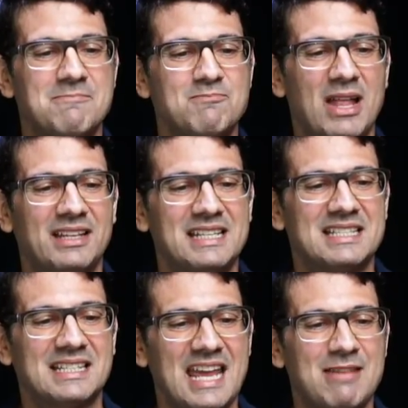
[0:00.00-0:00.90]
Melody
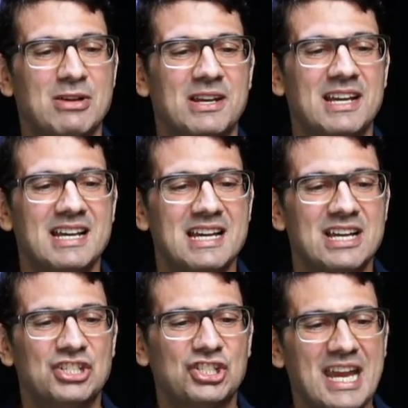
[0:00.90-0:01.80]
Skaman,
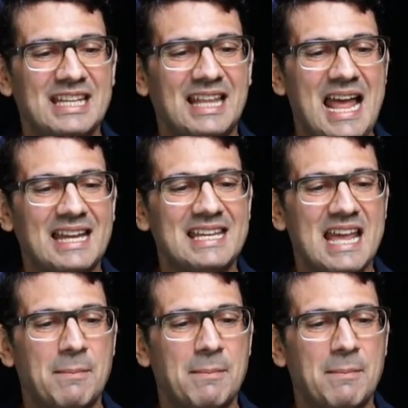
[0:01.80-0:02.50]
Shane Lackey,